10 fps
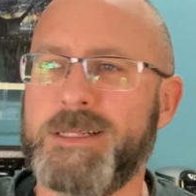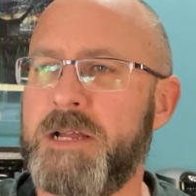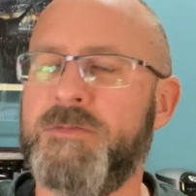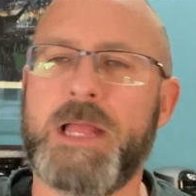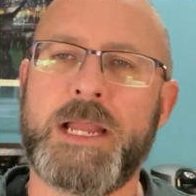
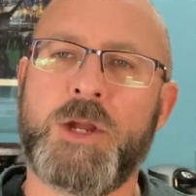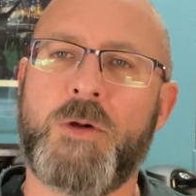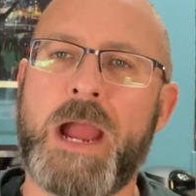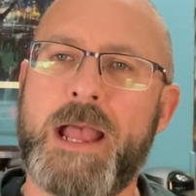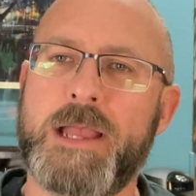love like
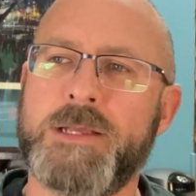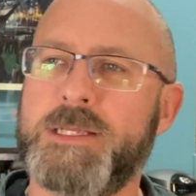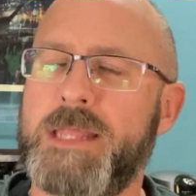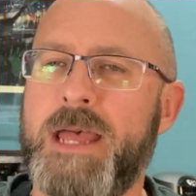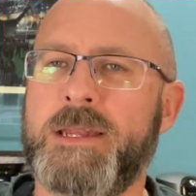
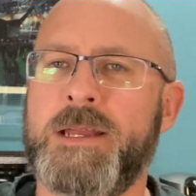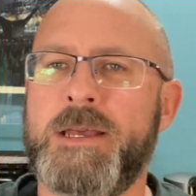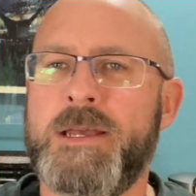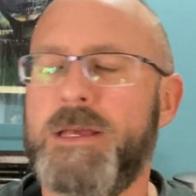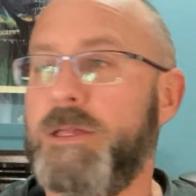christ that
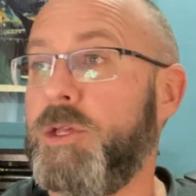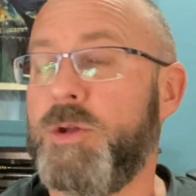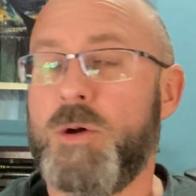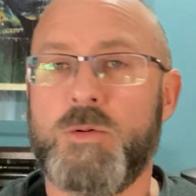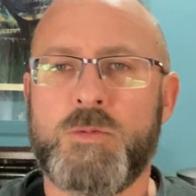you
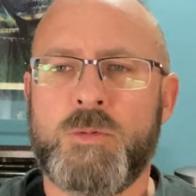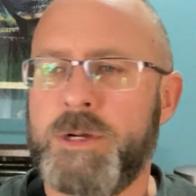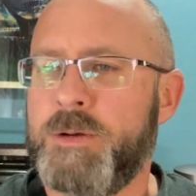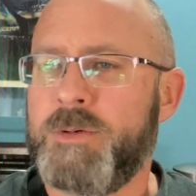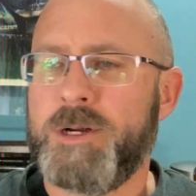know
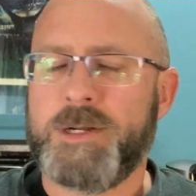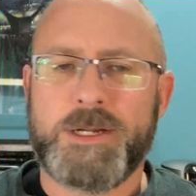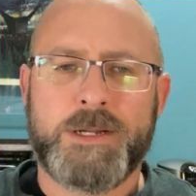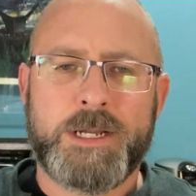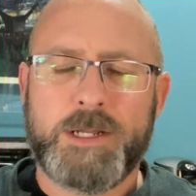where we're
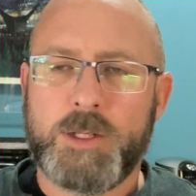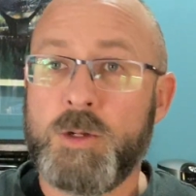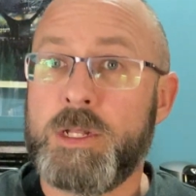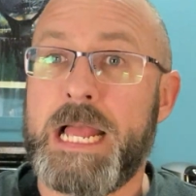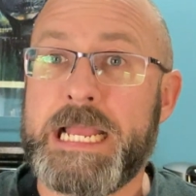to
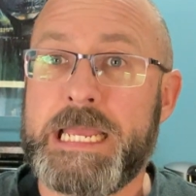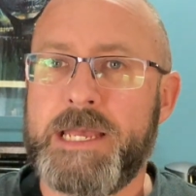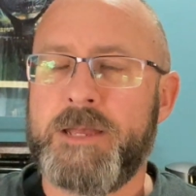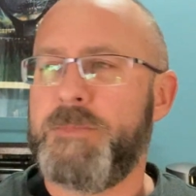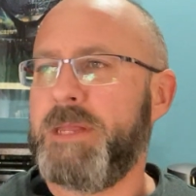look like
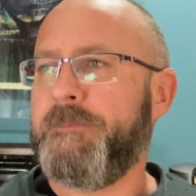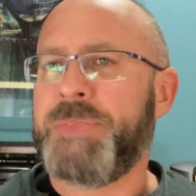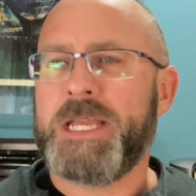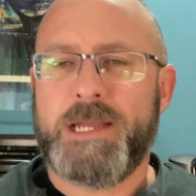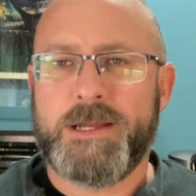him and
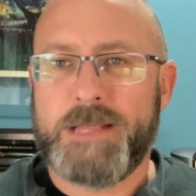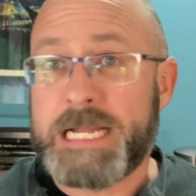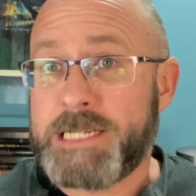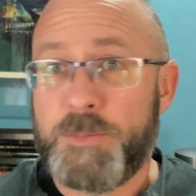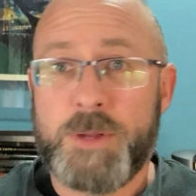uh,
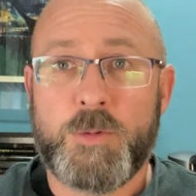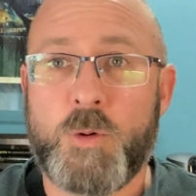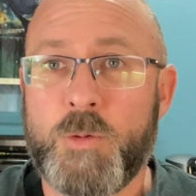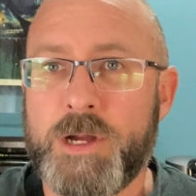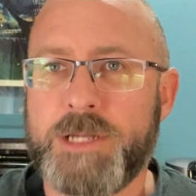that's how people
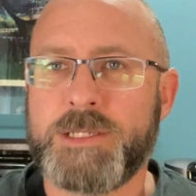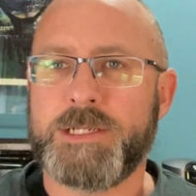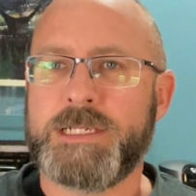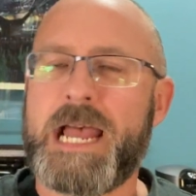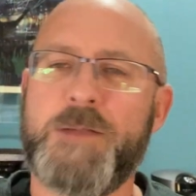know we're his
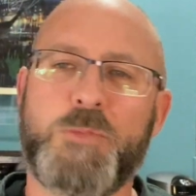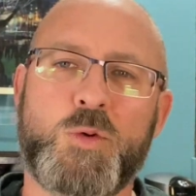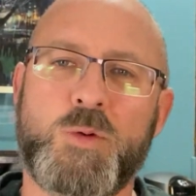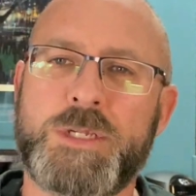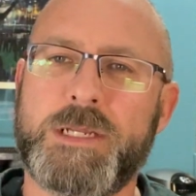
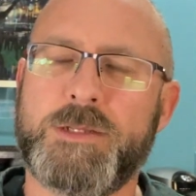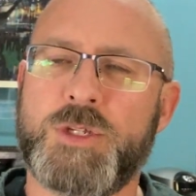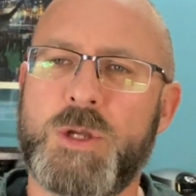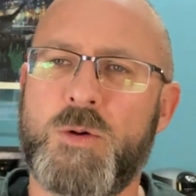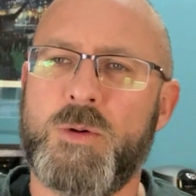disciples and
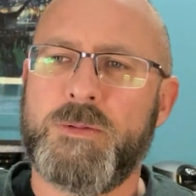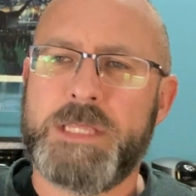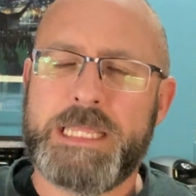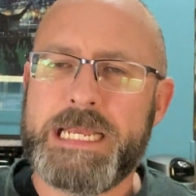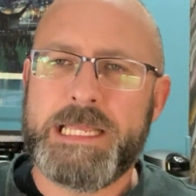so
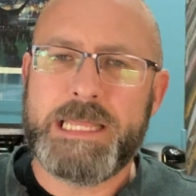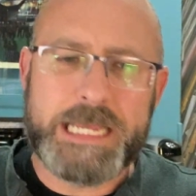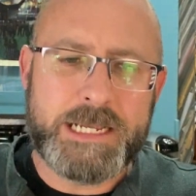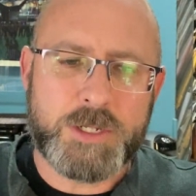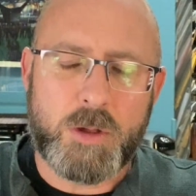the
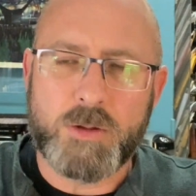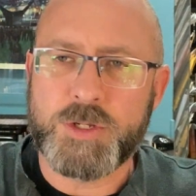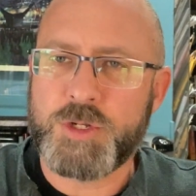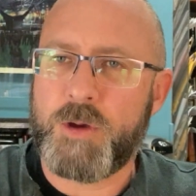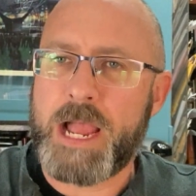these all
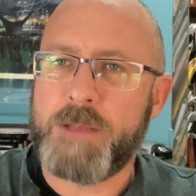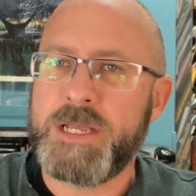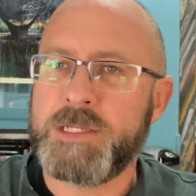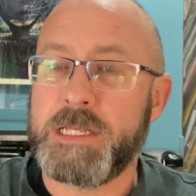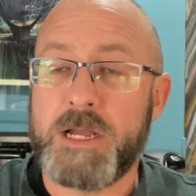describe
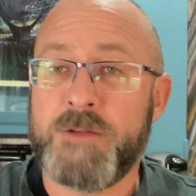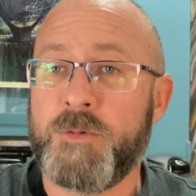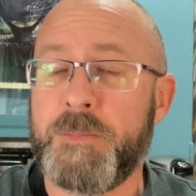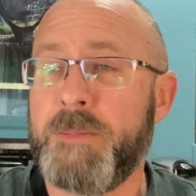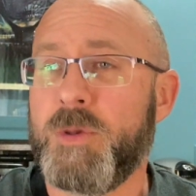his love
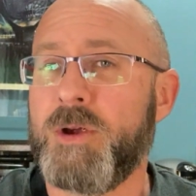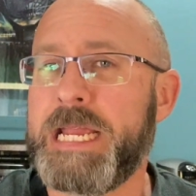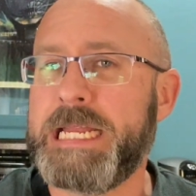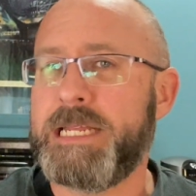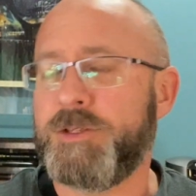remember
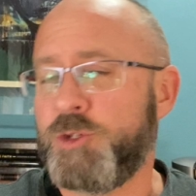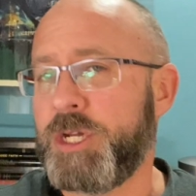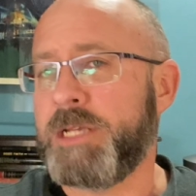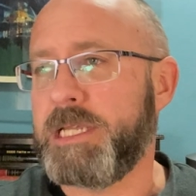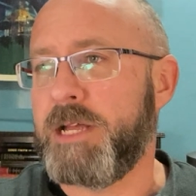he didn't
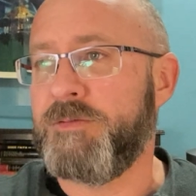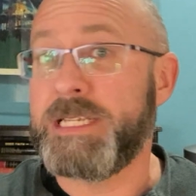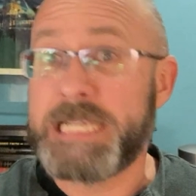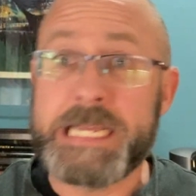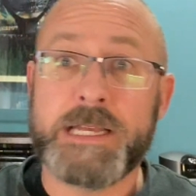just love
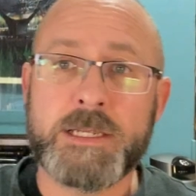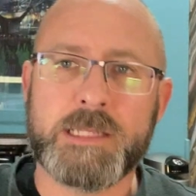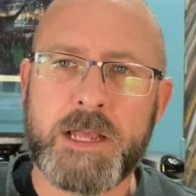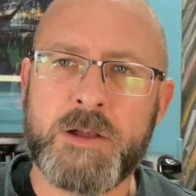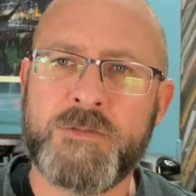us he is
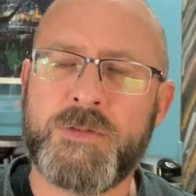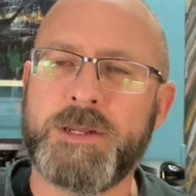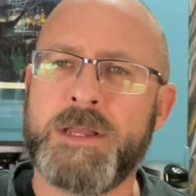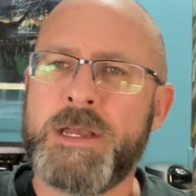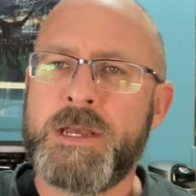love and
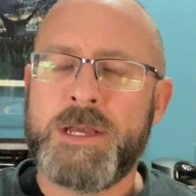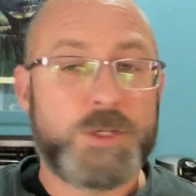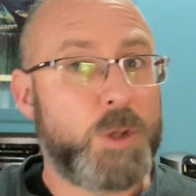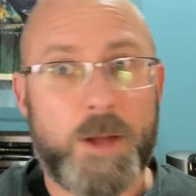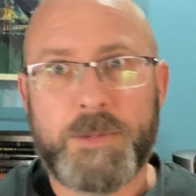
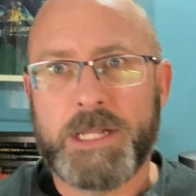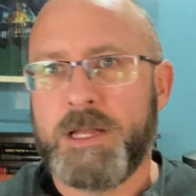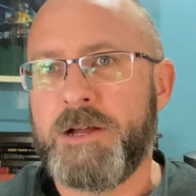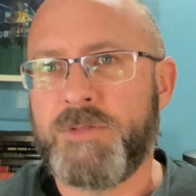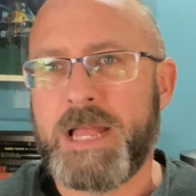so i'm to
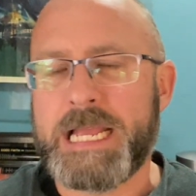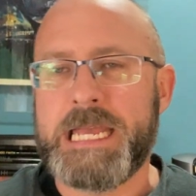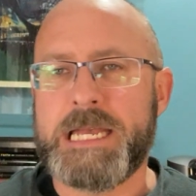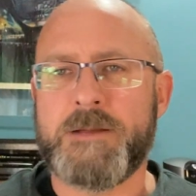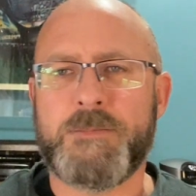love like
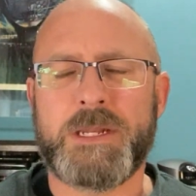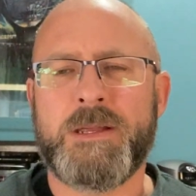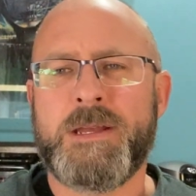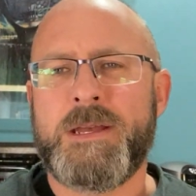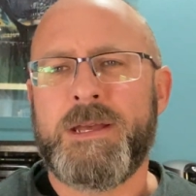him and
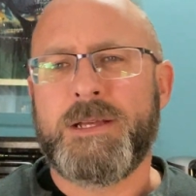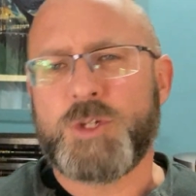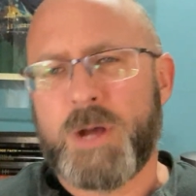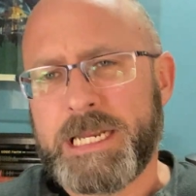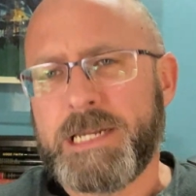
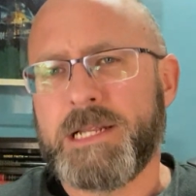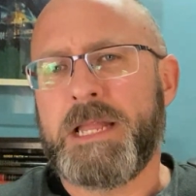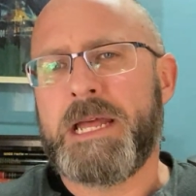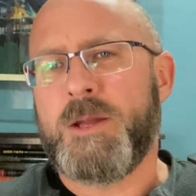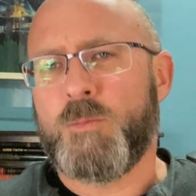so i need to
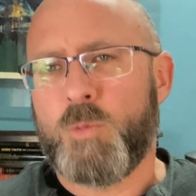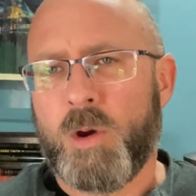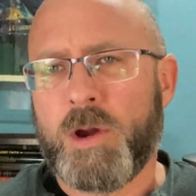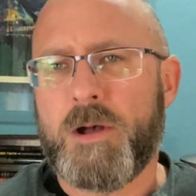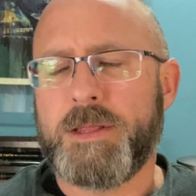let him
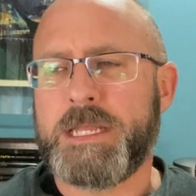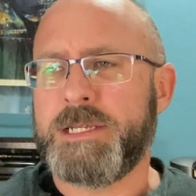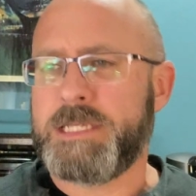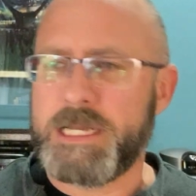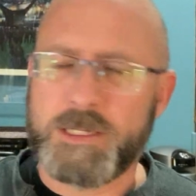work on
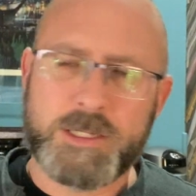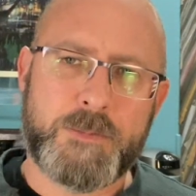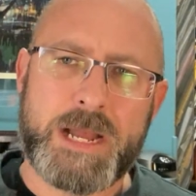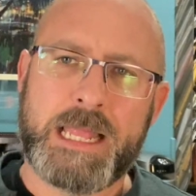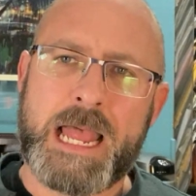these things in
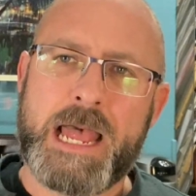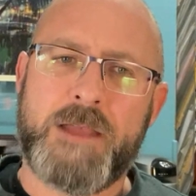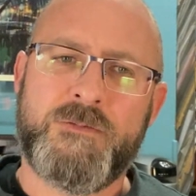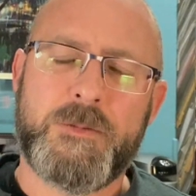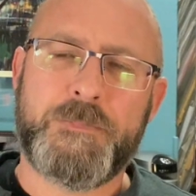my
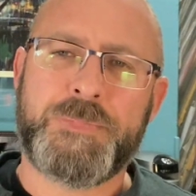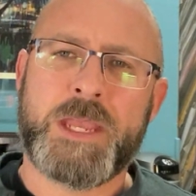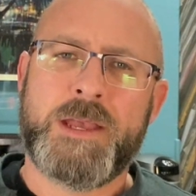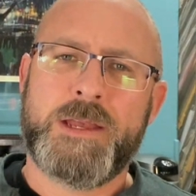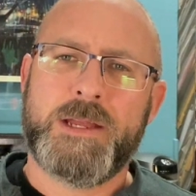life and
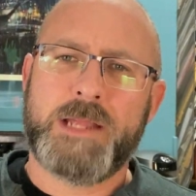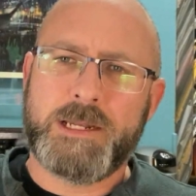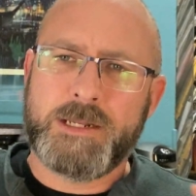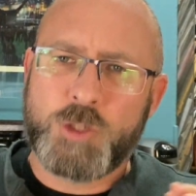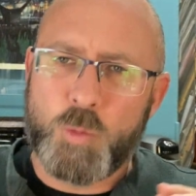
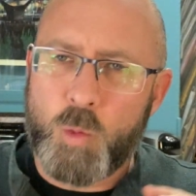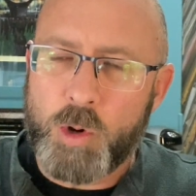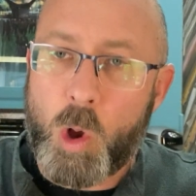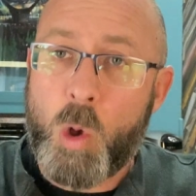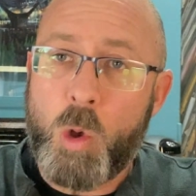and
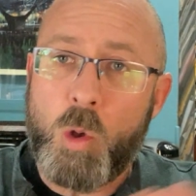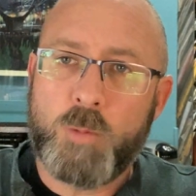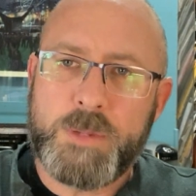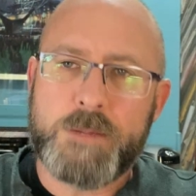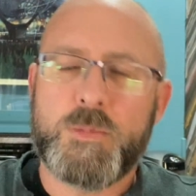toward all
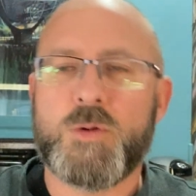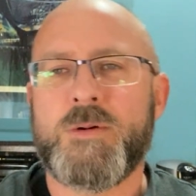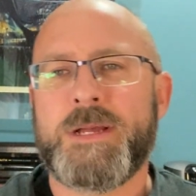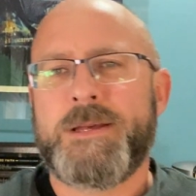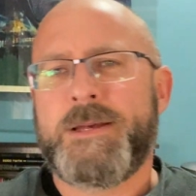
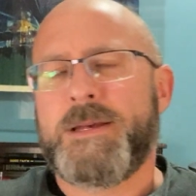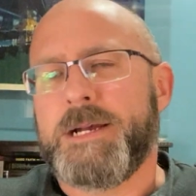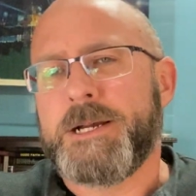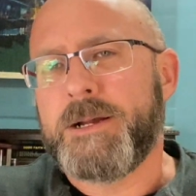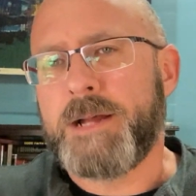people
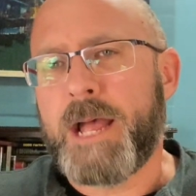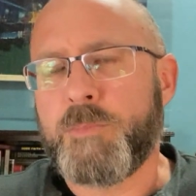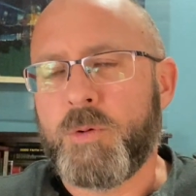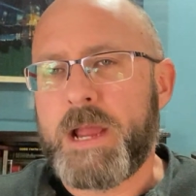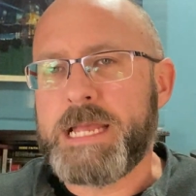uh, i
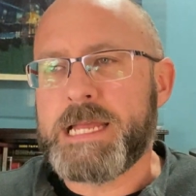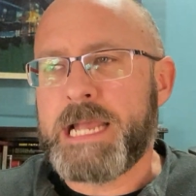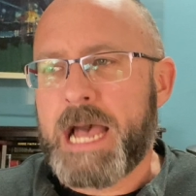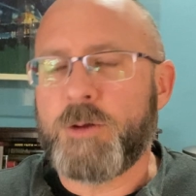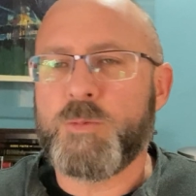pray that
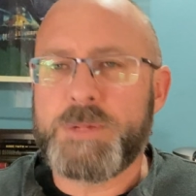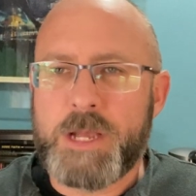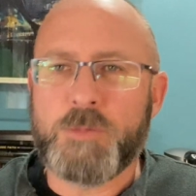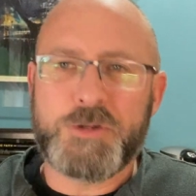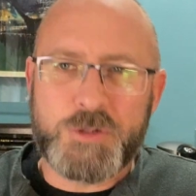god will be
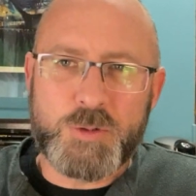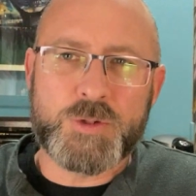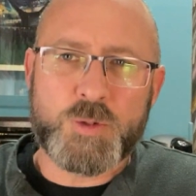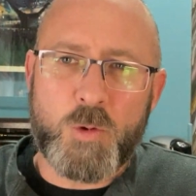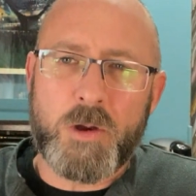able to do
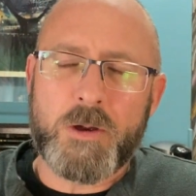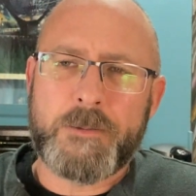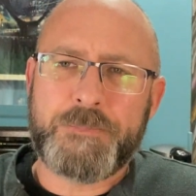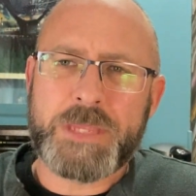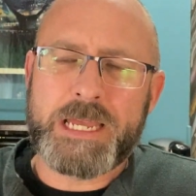his
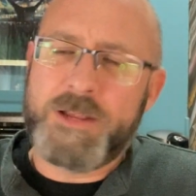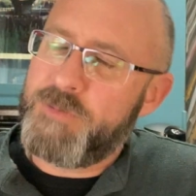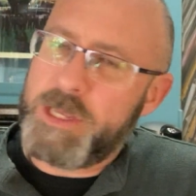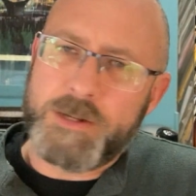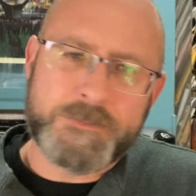work and if
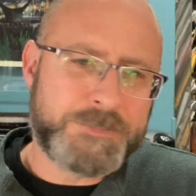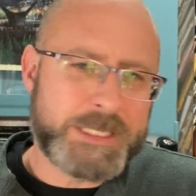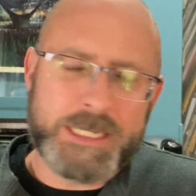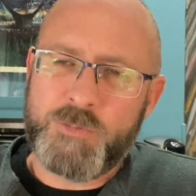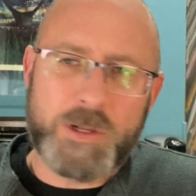he
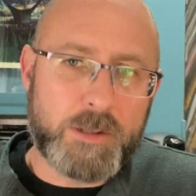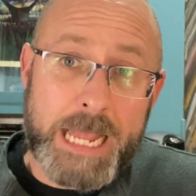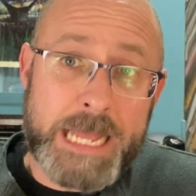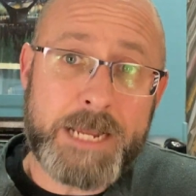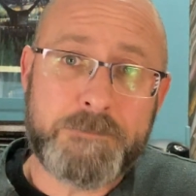if we'll
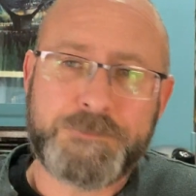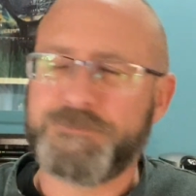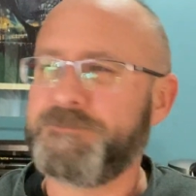let him